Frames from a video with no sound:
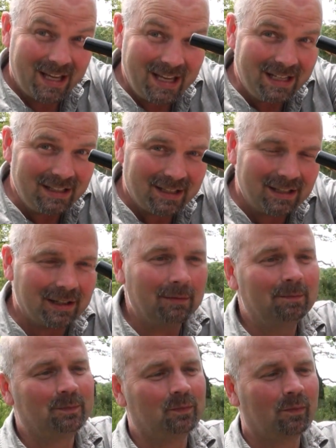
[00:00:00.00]
in
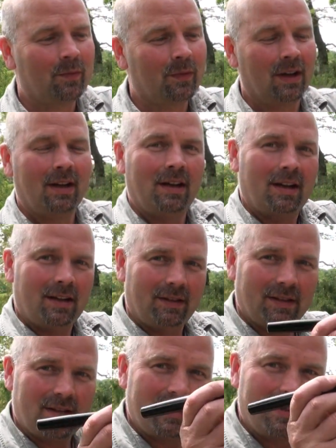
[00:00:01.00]
here.
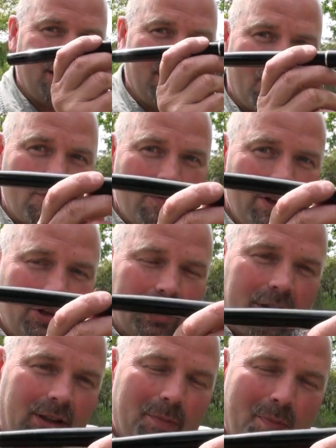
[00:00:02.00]
This is the original